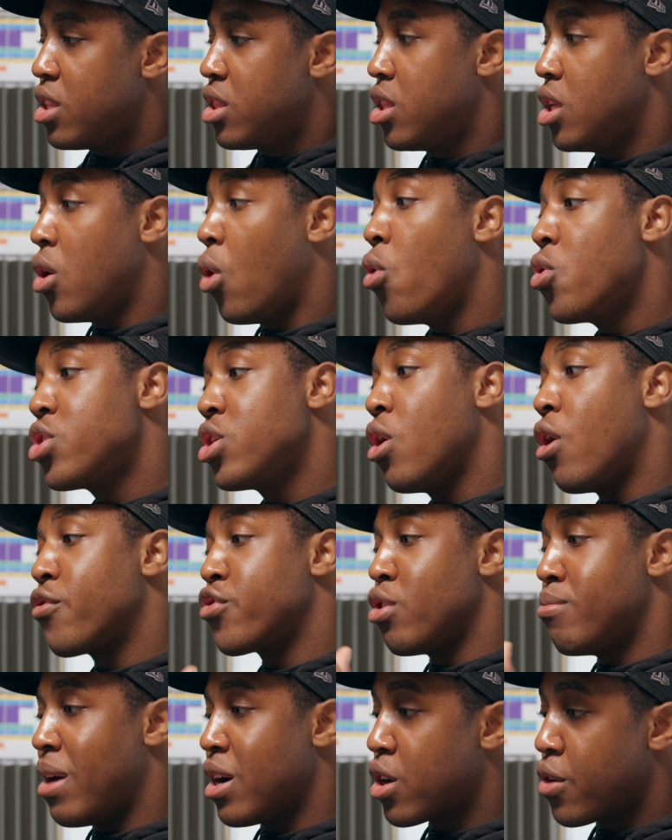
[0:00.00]
The audio
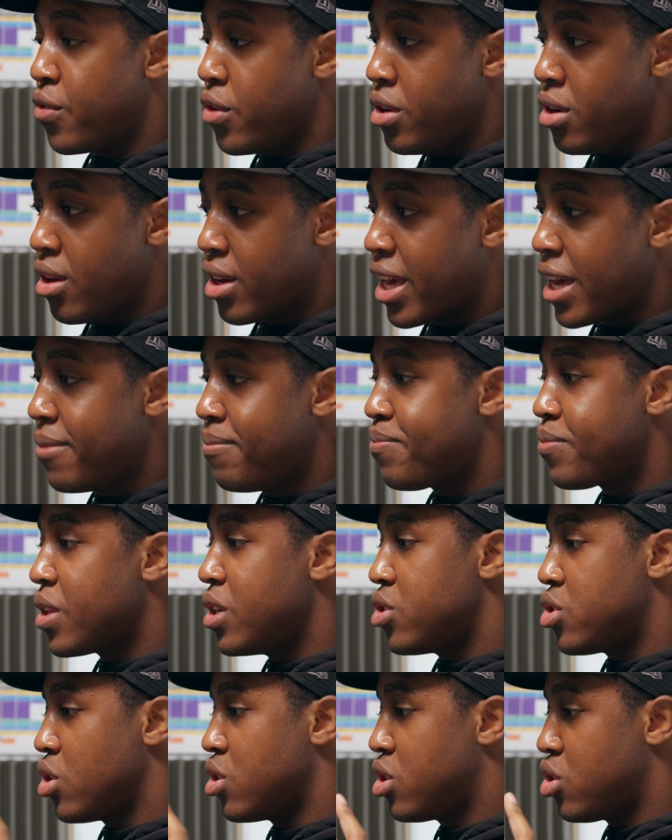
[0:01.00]
of your microphone, okay?
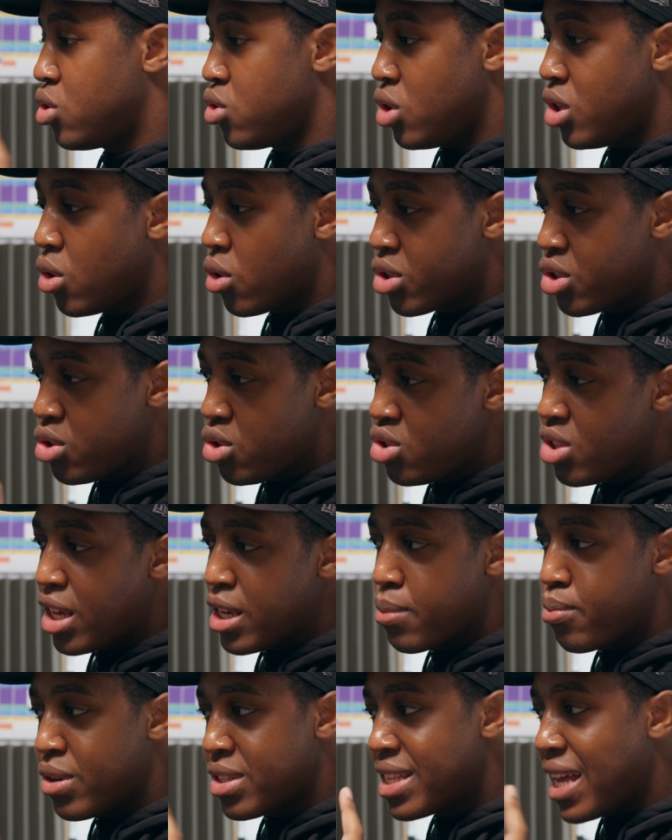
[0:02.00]
So in order to do that,
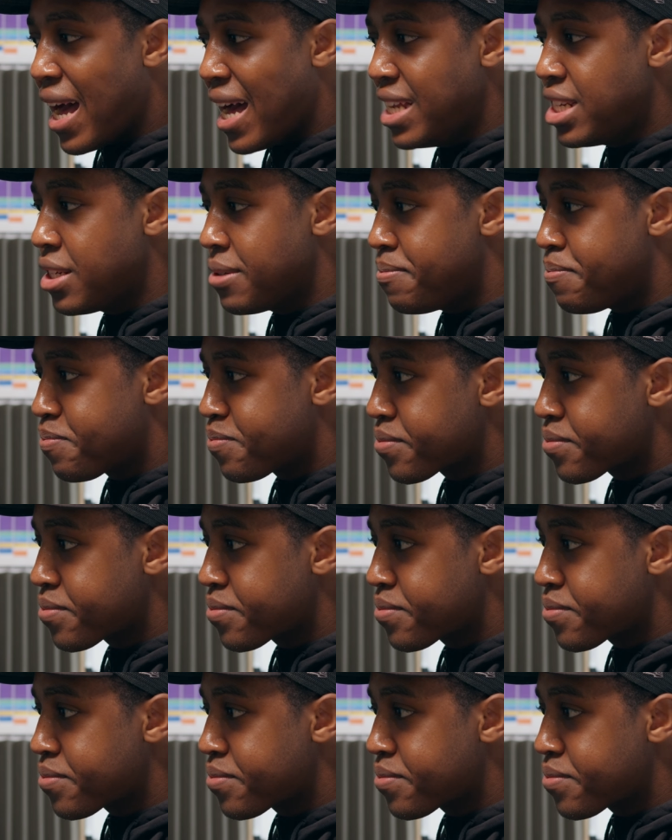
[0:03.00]
you press add.